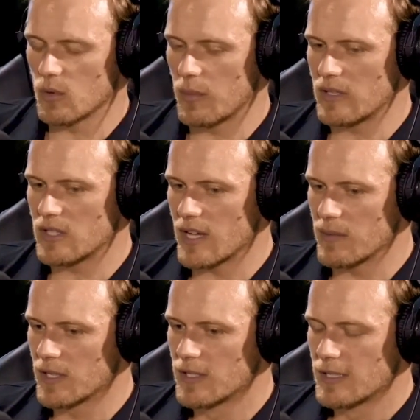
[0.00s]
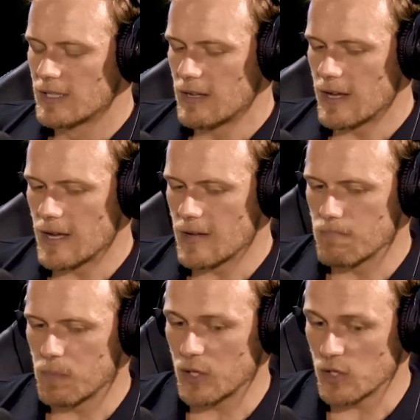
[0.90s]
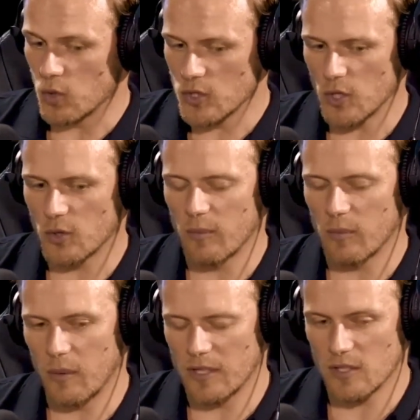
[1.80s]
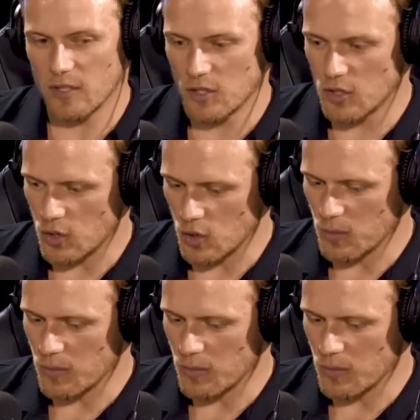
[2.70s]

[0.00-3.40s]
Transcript: all about timing. Because also then when I went to do